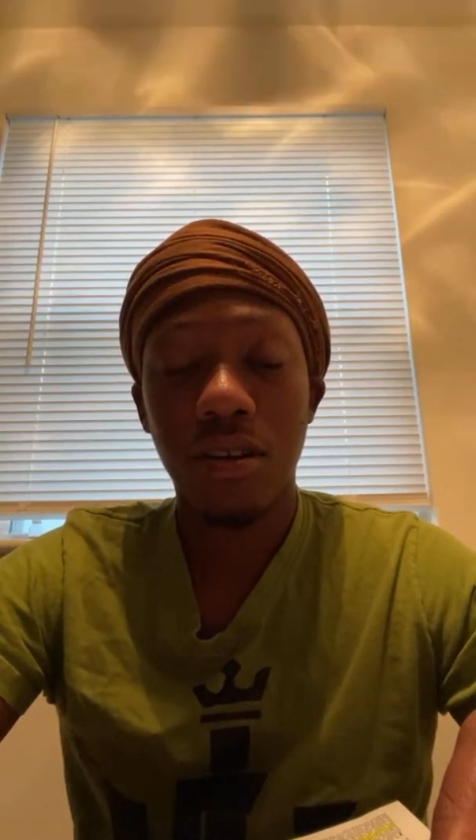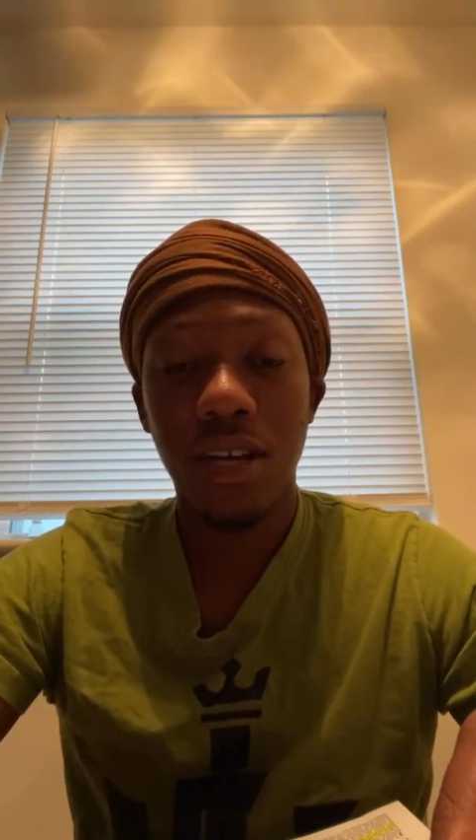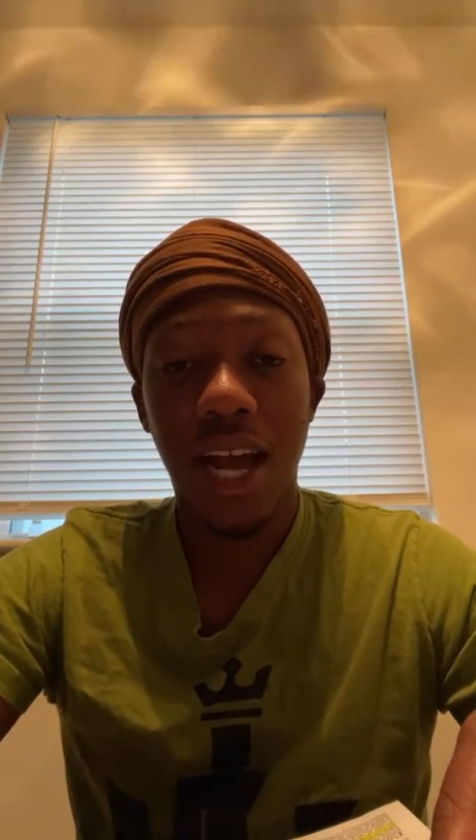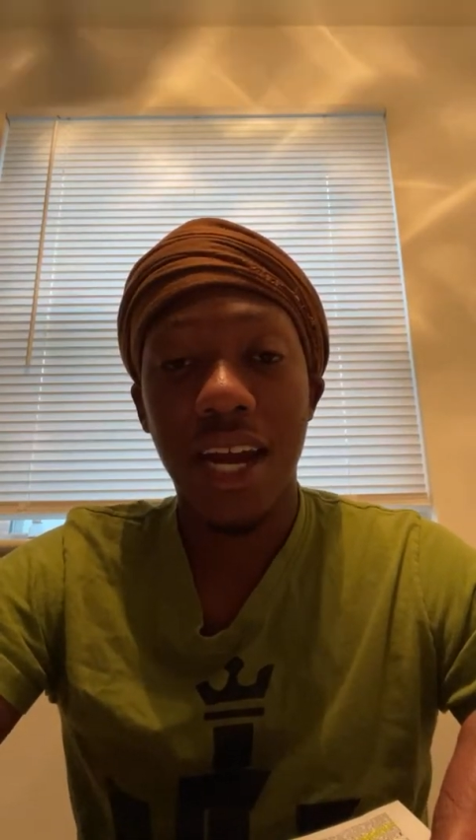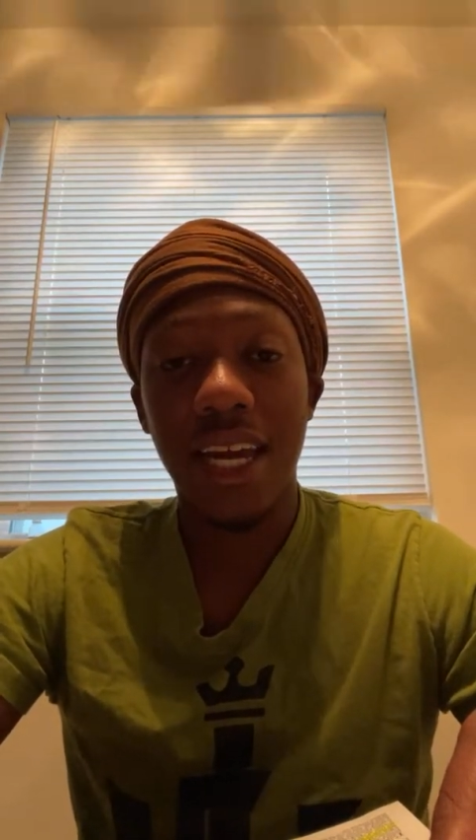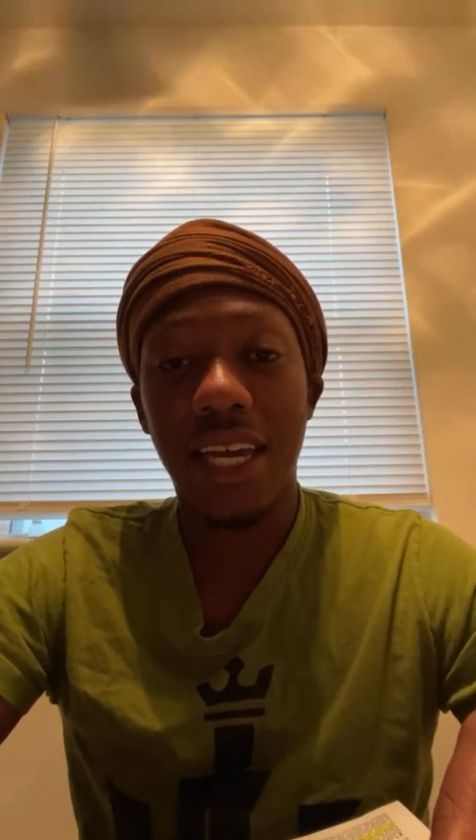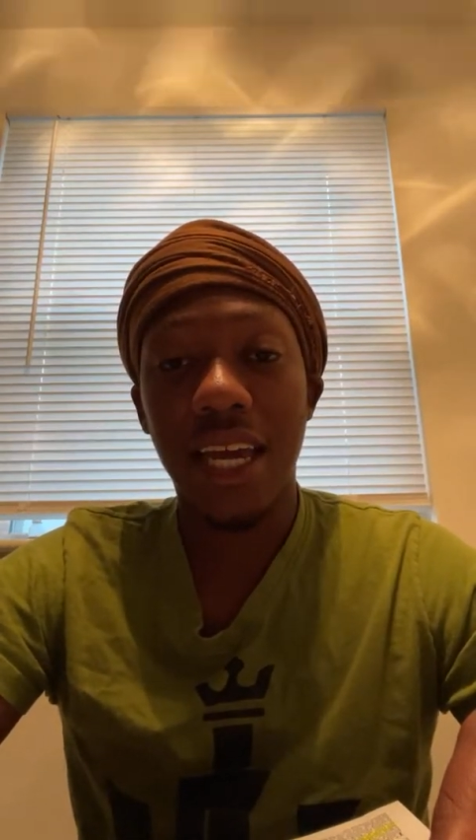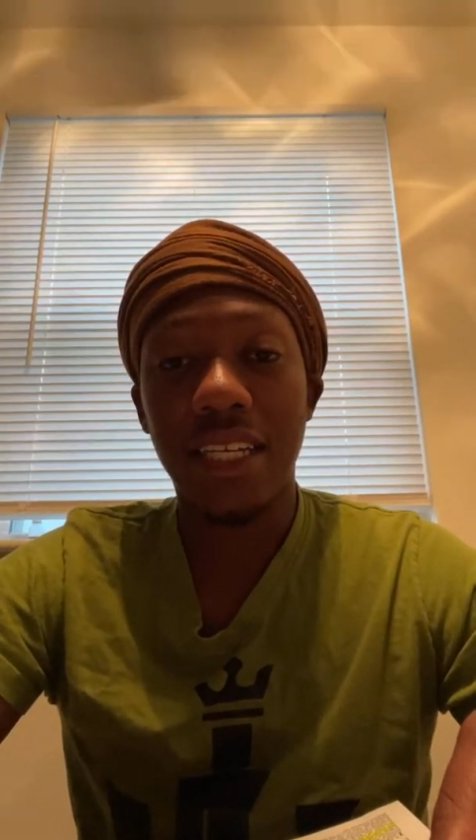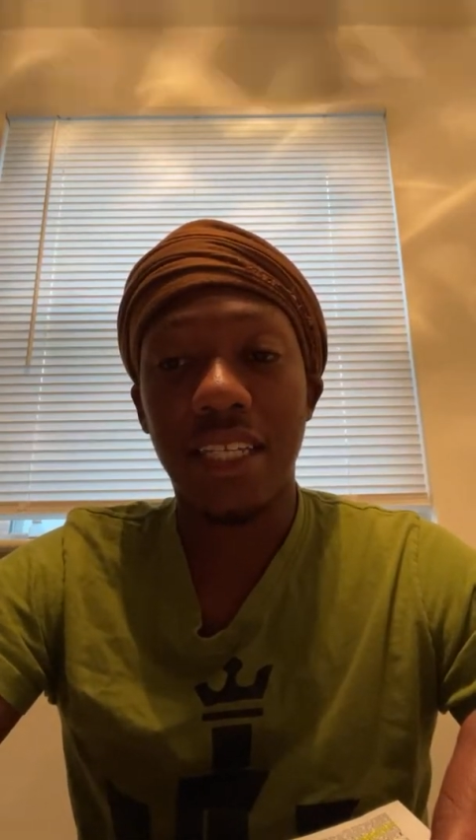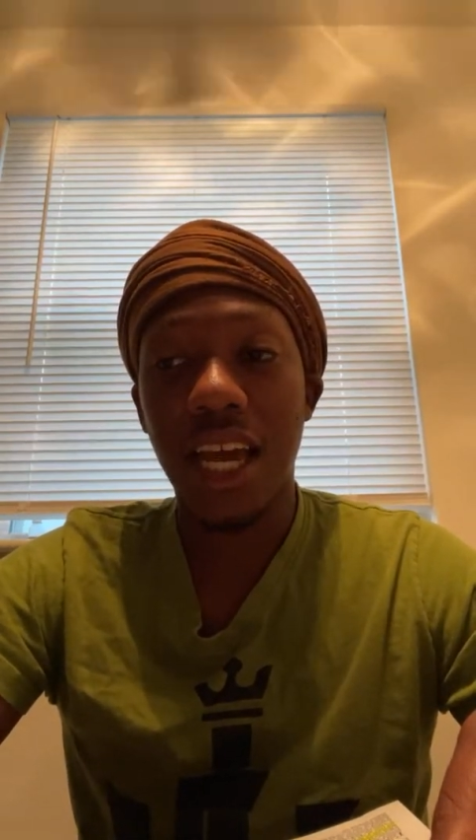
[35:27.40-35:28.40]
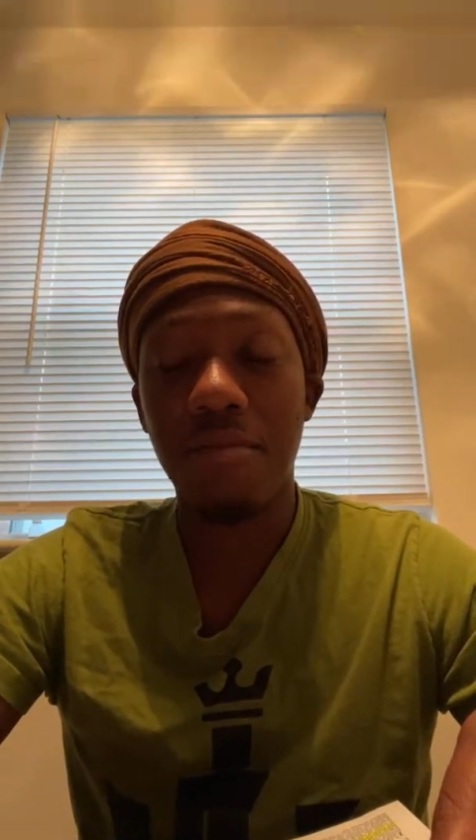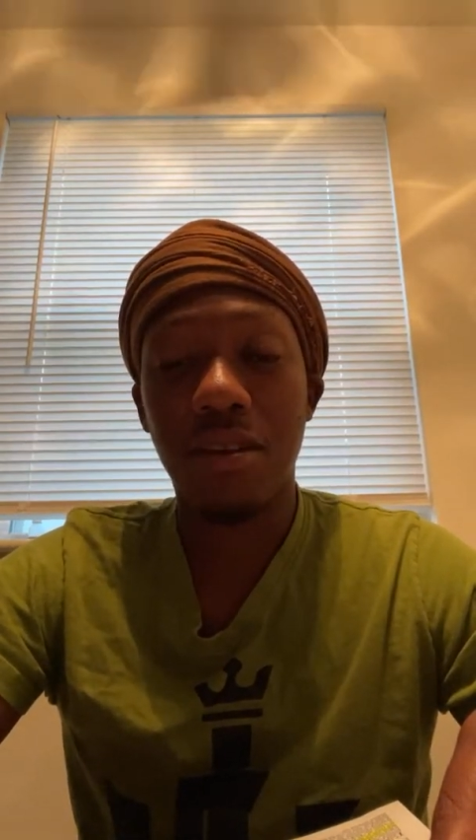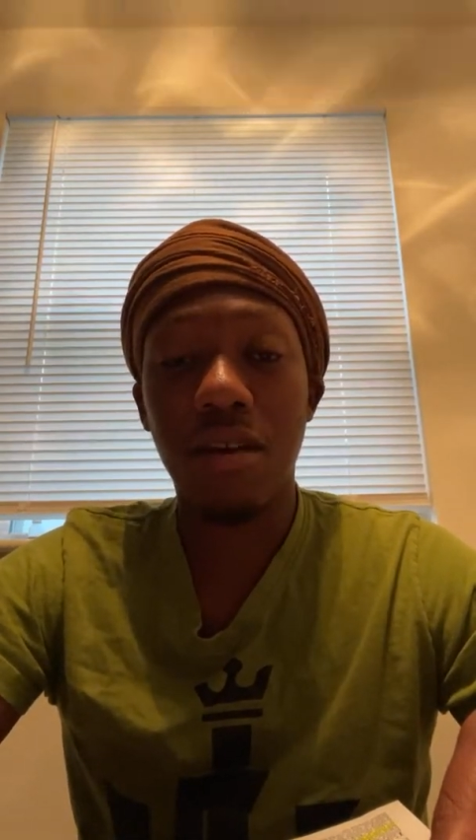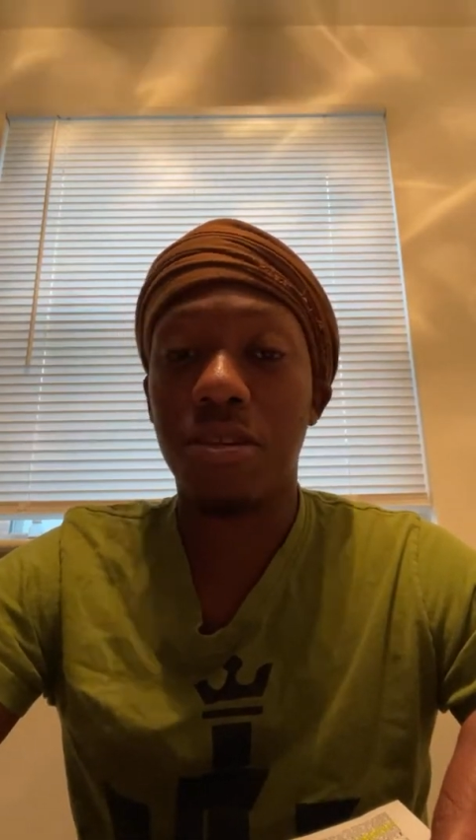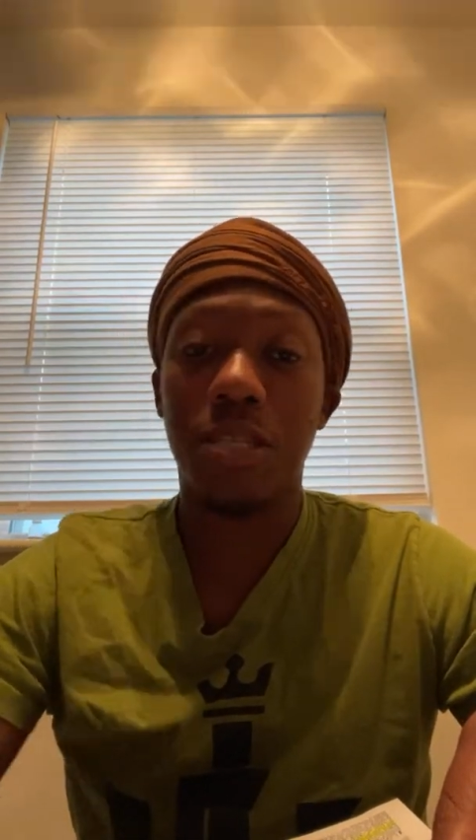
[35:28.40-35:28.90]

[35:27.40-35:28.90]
Kind of getting jammed up, the